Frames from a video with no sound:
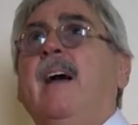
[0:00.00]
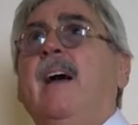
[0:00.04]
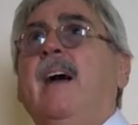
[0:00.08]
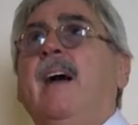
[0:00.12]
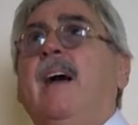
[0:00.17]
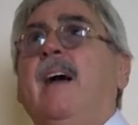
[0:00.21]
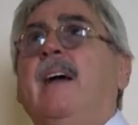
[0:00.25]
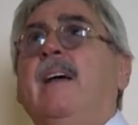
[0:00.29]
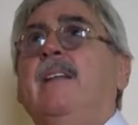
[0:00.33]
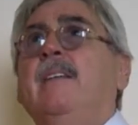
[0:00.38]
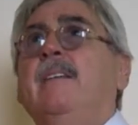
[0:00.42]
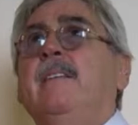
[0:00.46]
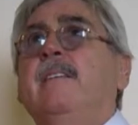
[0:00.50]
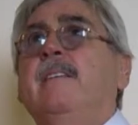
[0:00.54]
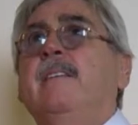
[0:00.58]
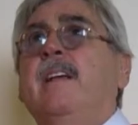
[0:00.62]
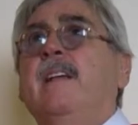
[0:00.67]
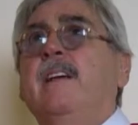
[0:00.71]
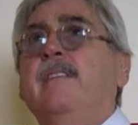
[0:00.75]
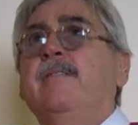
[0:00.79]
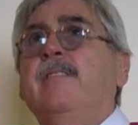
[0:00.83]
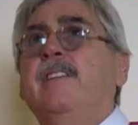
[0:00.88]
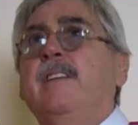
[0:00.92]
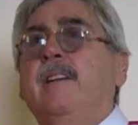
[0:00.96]
and they
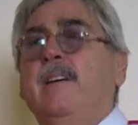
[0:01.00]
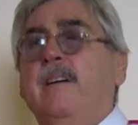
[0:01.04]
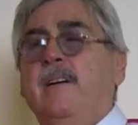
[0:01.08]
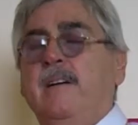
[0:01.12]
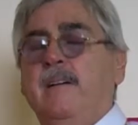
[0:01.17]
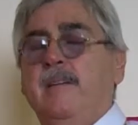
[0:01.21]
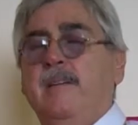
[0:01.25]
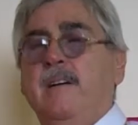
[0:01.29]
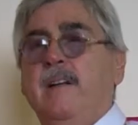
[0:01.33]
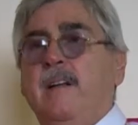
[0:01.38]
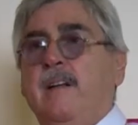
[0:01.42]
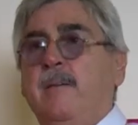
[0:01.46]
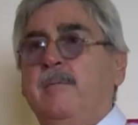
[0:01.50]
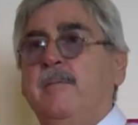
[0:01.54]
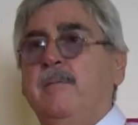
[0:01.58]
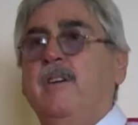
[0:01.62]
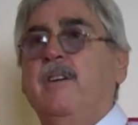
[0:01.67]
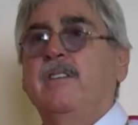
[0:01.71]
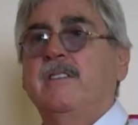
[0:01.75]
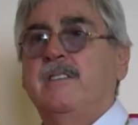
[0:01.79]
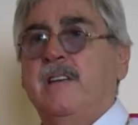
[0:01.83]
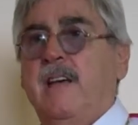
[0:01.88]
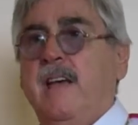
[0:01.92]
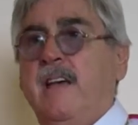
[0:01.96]
left the nightclub,
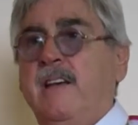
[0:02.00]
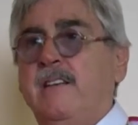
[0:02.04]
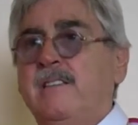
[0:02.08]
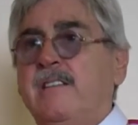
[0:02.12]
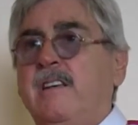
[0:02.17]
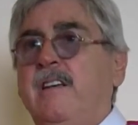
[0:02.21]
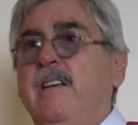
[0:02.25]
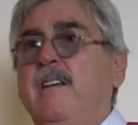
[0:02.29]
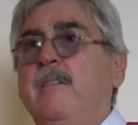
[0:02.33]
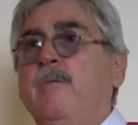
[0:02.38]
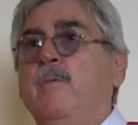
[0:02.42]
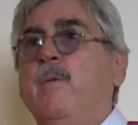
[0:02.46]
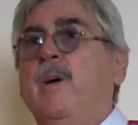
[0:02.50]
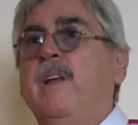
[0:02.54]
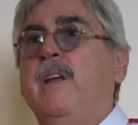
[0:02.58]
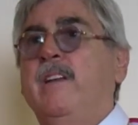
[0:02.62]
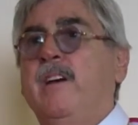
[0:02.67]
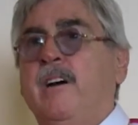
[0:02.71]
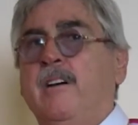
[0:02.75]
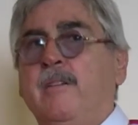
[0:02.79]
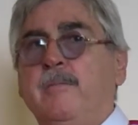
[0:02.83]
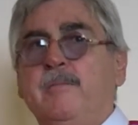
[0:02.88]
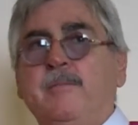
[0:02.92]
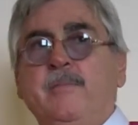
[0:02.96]
got a taxi, went
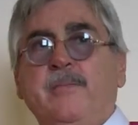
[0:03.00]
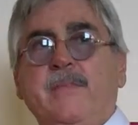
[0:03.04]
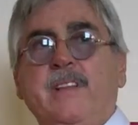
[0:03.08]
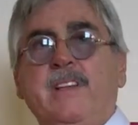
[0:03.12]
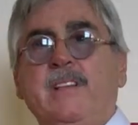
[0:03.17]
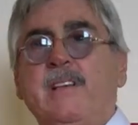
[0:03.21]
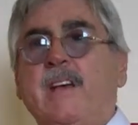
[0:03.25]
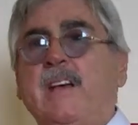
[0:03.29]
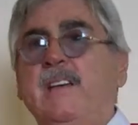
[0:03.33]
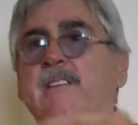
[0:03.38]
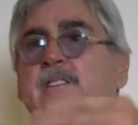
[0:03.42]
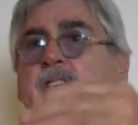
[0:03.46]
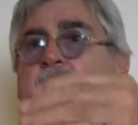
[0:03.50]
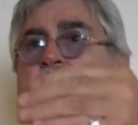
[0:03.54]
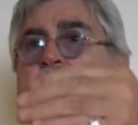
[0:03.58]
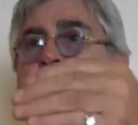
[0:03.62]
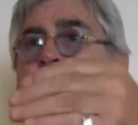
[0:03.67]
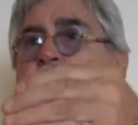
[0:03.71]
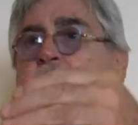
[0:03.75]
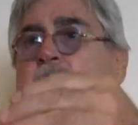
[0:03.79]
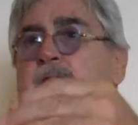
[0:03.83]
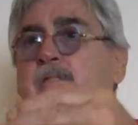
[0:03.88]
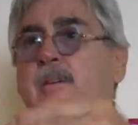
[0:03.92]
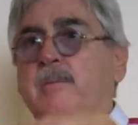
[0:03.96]
home. The taxi
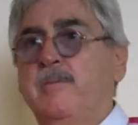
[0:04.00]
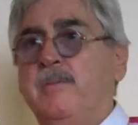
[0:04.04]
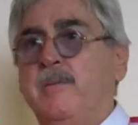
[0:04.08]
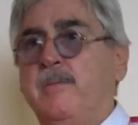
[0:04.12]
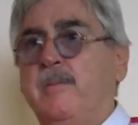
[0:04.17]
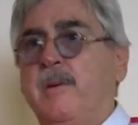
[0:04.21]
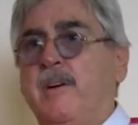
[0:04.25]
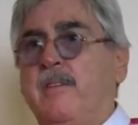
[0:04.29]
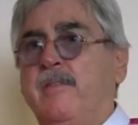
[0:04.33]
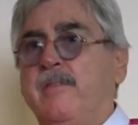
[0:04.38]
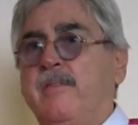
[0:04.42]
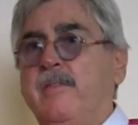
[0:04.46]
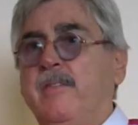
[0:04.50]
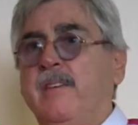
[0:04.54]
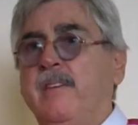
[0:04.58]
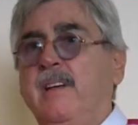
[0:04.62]
driver dropped him off.